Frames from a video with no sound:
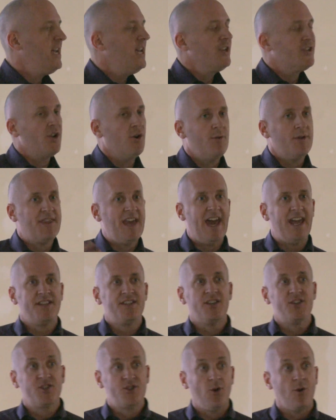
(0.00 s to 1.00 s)
So with that as
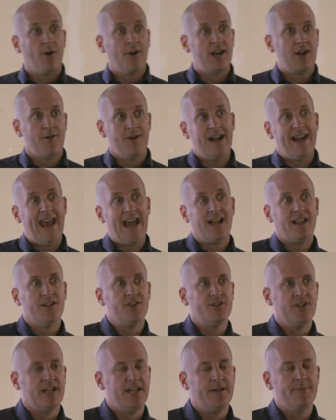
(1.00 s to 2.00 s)
a story or an
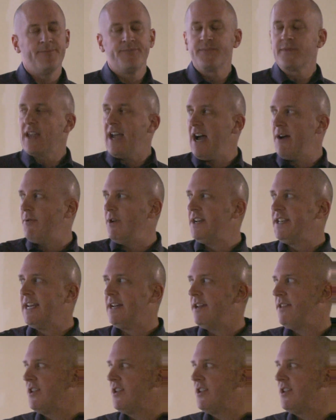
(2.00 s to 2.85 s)
analogy, I want to tell